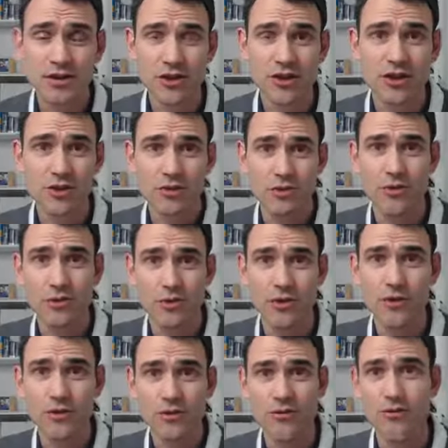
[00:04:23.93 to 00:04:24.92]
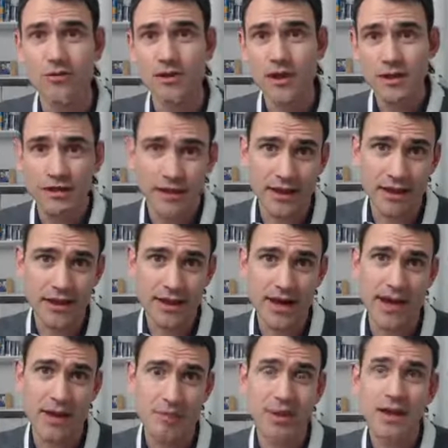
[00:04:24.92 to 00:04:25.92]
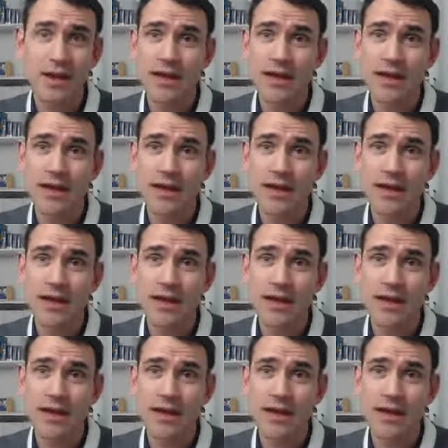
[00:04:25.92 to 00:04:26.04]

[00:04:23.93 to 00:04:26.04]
You can do it all through the app.